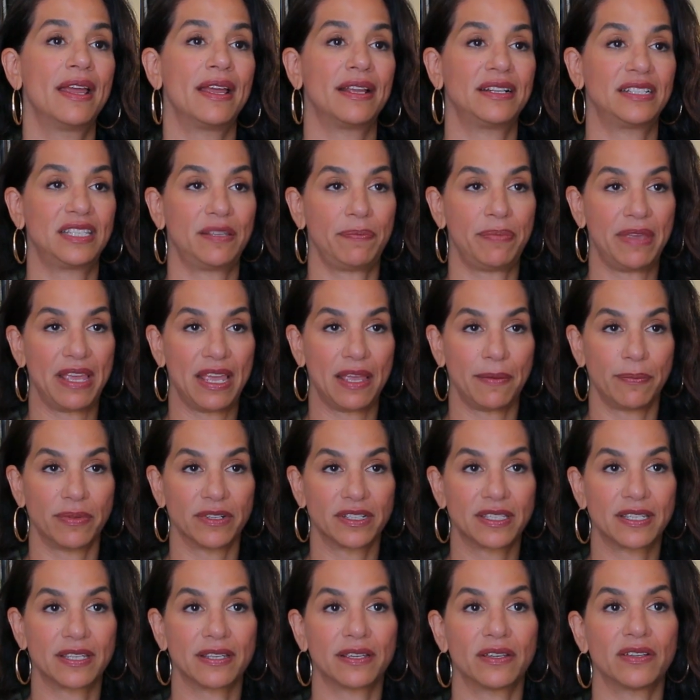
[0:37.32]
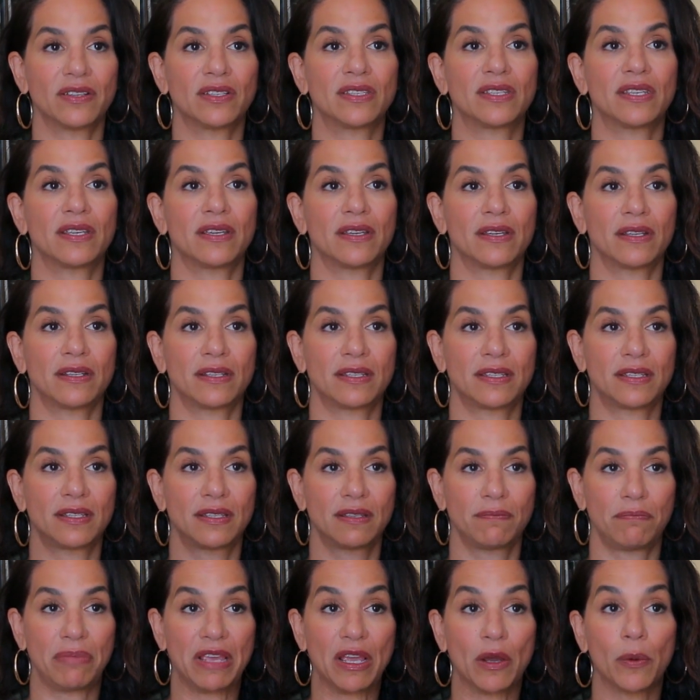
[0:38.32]
and to be able to
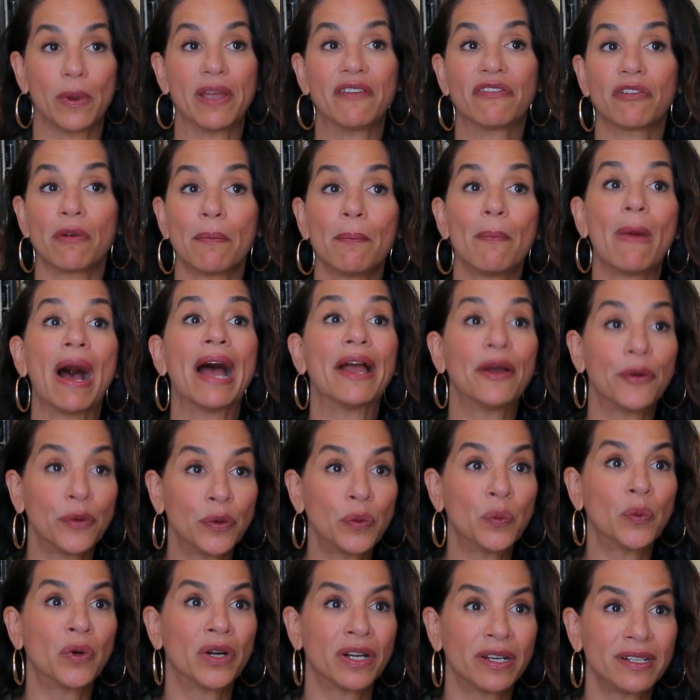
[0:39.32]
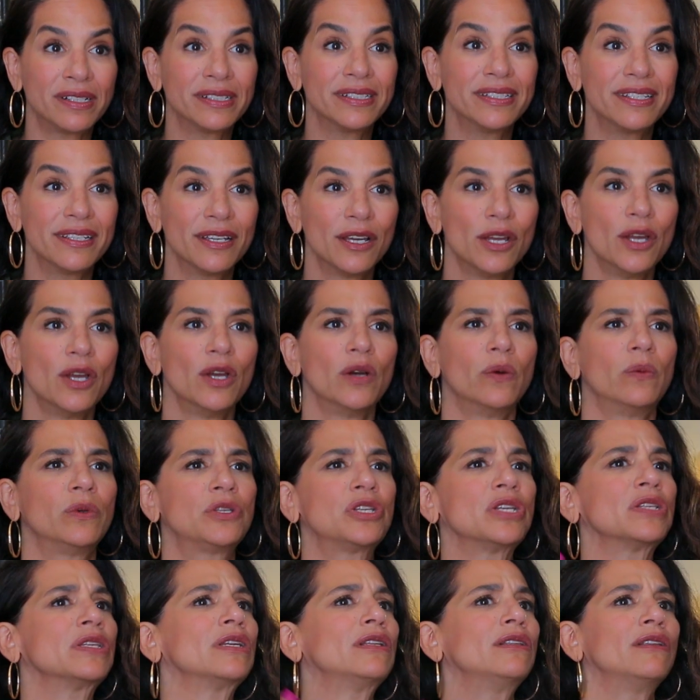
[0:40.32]
be away from my own world,
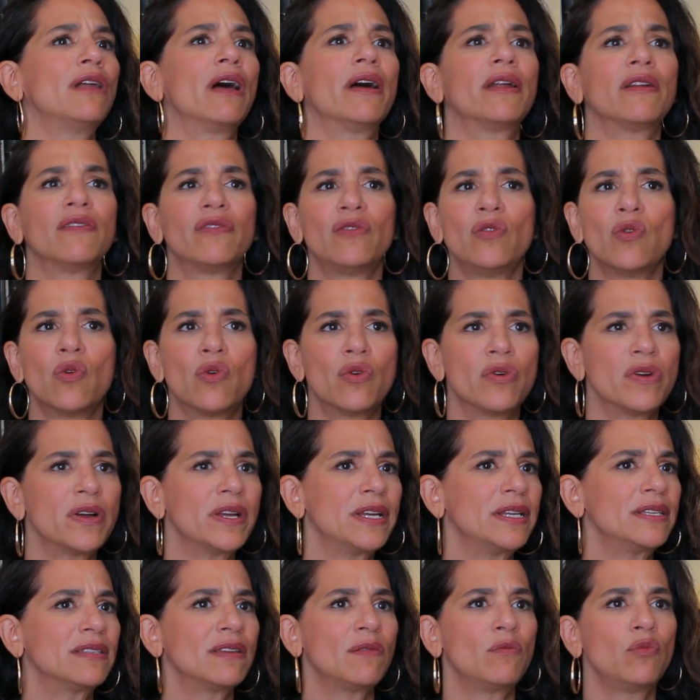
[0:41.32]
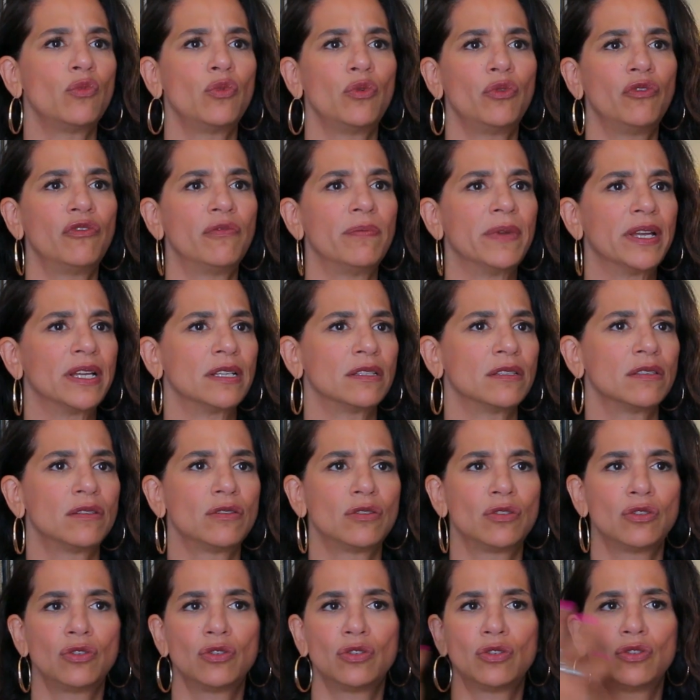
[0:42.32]
which is a lot of noise and
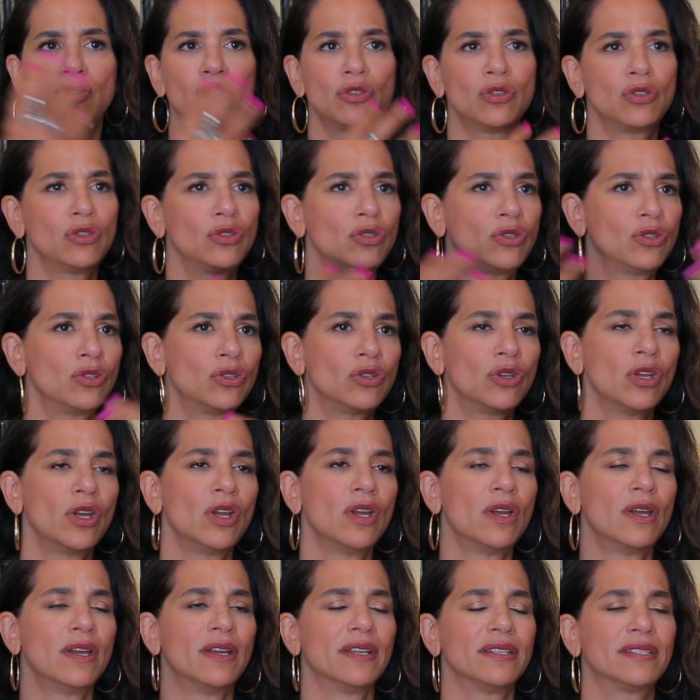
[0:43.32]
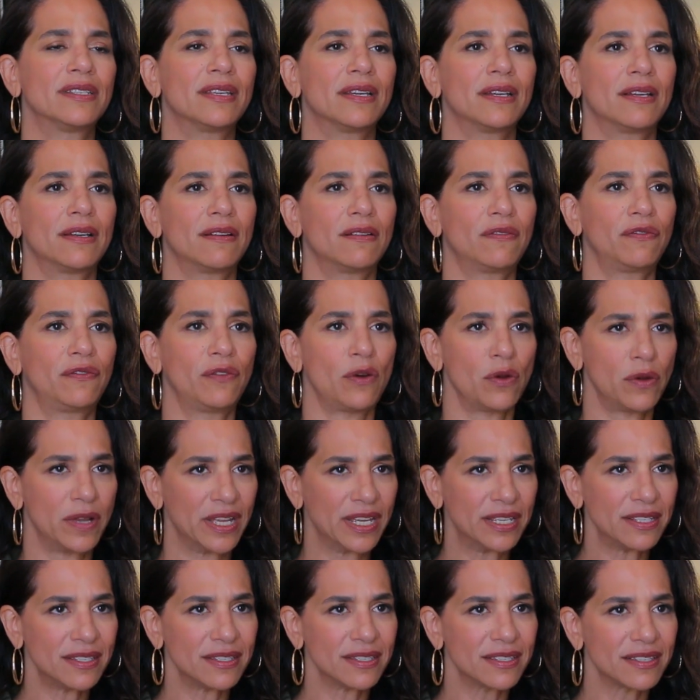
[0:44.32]
movement, to
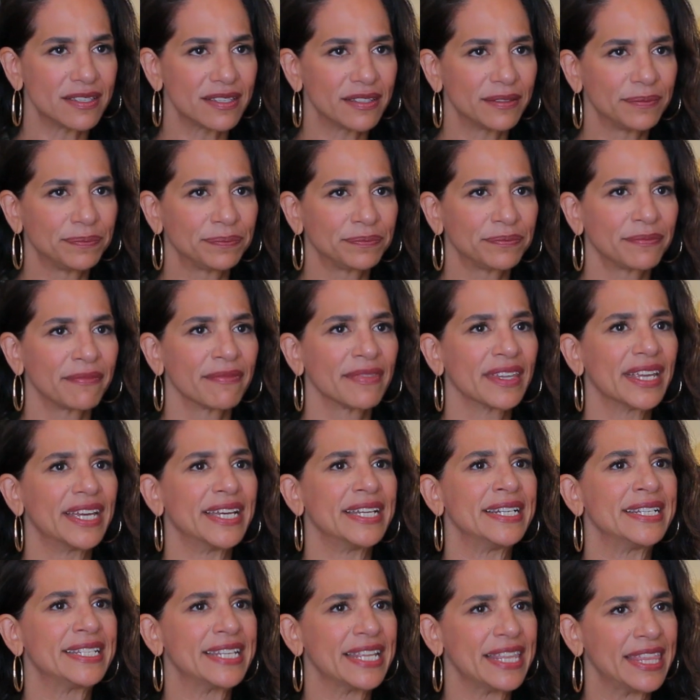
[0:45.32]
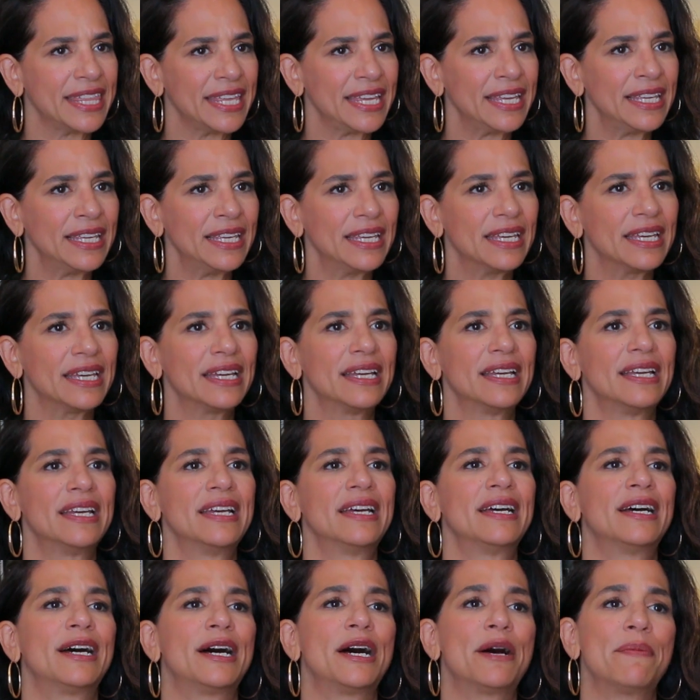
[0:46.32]
focus and to think
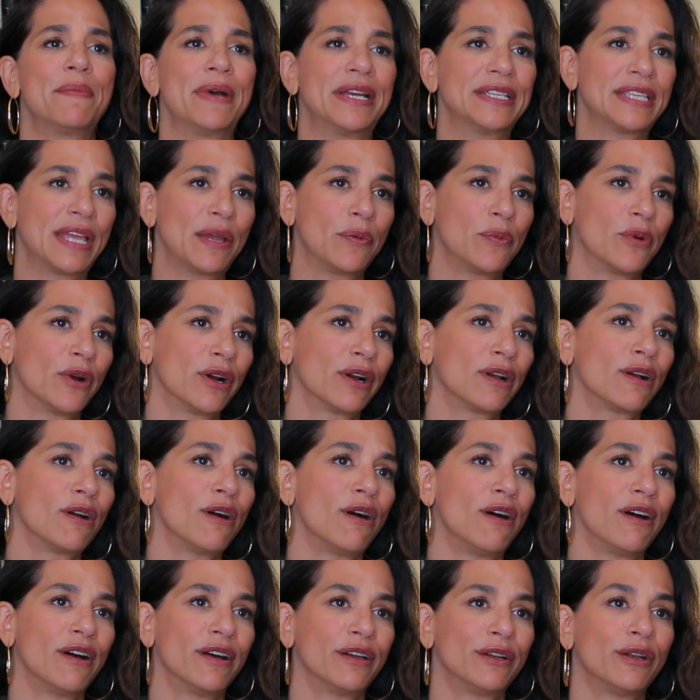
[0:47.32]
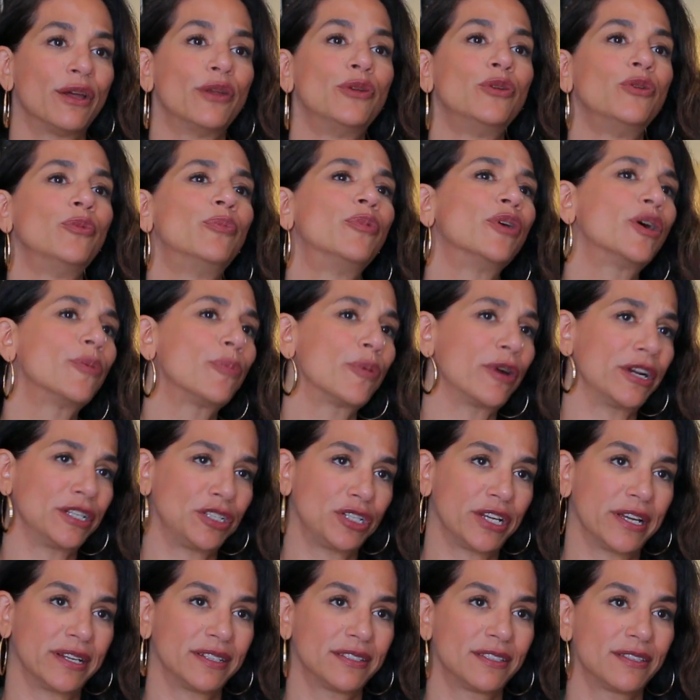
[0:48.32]
as I work on a new book
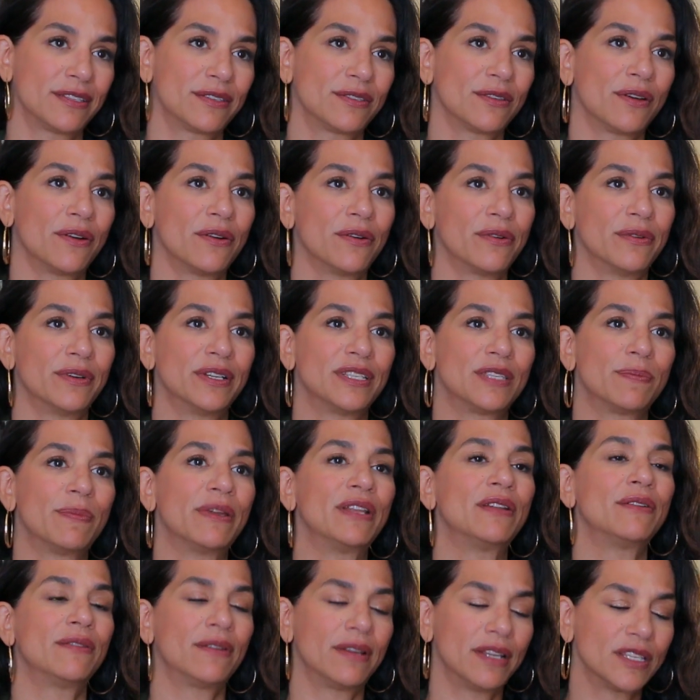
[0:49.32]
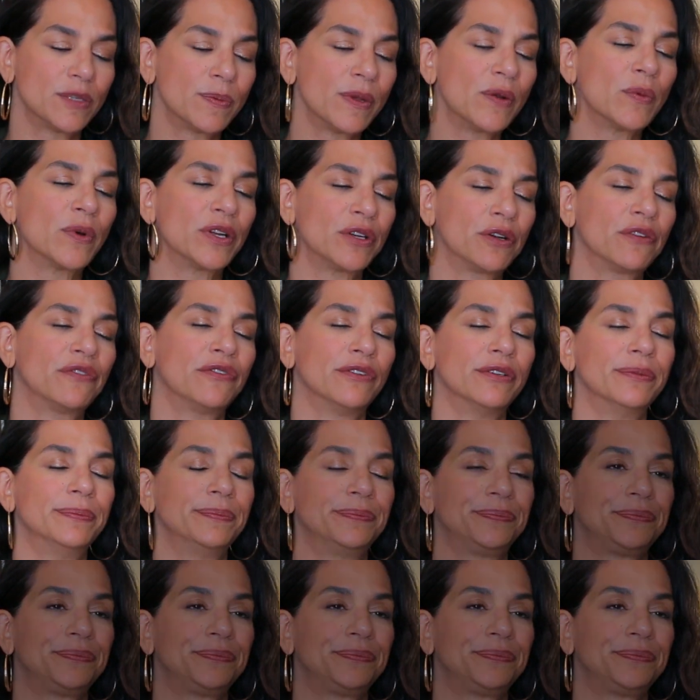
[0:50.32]
project. So it's been wonderful.